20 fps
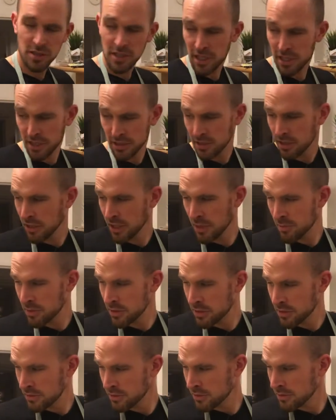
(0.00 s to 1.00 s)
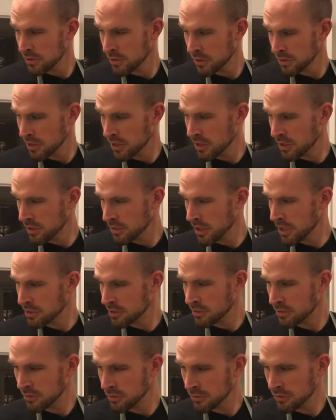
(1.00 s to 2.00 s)
that on the lemon, or the
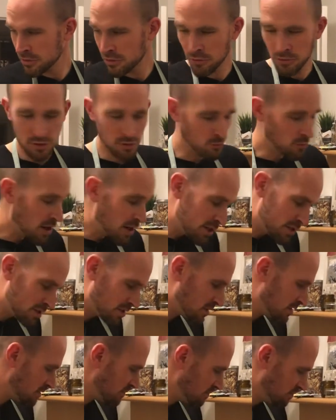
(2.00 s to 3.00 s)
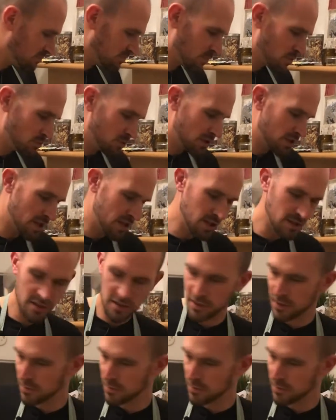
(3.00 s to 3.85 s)
lentils, or the rice, really anything.